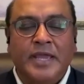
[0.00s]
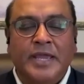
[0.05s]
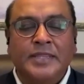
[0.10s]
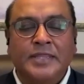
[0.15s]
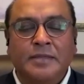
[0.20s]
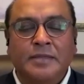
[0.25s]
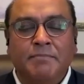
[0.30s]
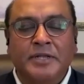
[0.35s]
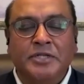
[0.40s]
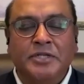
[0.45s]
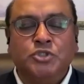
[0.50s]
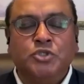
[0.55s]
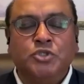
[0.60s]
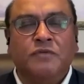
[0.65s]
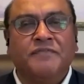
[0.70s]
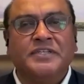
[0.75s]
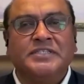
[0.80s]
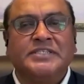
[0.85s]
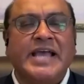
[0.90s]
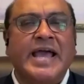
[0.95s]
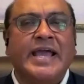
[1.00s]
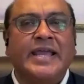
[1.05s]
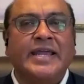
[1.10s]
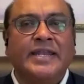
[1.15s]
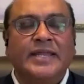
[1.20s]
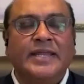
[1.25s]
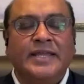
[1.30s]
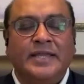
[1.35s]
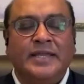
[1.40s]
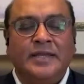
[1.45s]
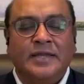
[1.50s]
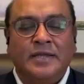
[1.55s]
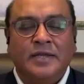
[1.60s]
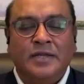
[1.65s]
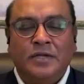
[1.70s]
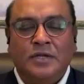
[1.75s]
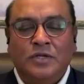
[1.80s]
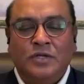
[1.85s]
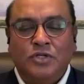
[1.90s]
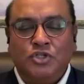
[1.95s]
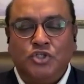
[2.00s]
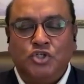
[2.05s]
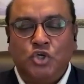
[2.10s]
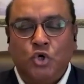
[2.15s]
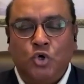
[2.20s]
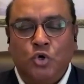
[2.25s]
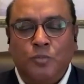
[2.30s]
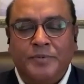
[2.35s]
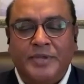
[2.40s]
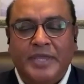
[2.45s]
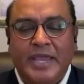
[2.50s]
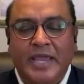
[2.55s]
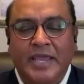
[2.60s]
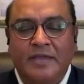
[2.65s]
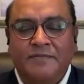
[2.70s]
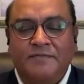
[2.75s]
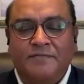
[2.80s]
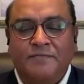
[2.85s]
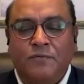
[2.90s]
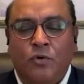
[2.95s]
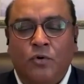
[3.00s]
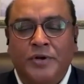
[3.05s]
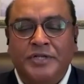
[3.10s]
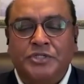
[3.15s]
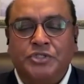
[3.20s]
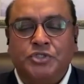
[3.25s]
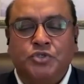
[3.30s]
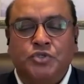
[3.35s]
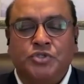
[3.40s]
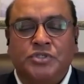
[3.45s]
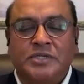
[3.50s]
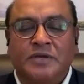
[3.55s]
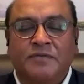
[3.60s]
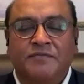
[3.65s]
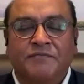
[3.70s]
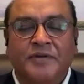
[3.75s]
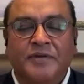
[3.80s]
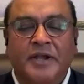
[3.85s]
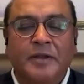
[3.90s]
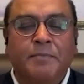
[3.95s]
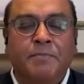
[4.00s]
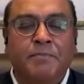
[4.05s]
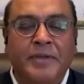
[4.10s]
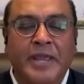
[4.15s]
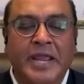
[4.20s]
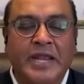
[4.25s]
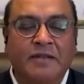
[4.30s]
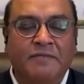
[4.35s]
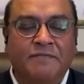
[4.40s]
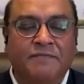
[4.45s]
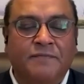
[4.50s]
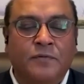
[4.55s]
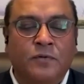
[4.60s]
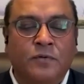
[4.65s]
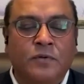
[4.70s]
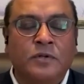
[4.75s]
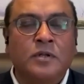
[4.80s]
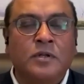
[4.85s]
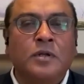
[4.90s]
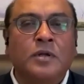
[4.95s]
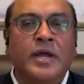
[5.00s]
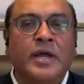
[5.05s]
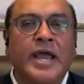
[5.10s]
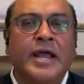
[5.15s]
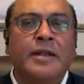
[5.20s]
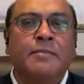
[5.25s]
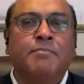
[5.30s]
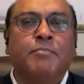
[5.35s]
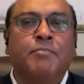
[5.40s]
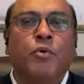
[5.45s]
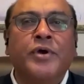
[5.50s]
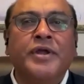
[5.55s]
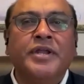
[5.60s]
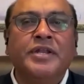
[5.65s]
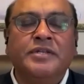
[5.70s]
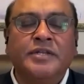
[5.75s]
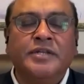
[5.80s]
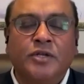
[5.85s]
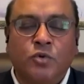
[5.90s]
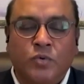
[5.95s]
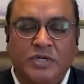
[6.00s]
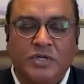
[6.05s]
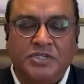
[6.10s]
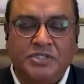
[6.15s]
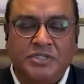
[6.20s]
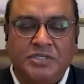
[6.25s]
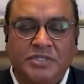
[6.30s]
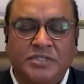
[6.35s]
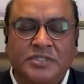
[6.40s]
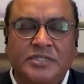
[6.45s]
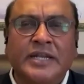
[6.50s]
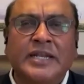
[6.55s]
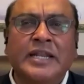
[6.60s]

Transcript: In the midst of his agony, Job gave voice to some very painful and pointed questions.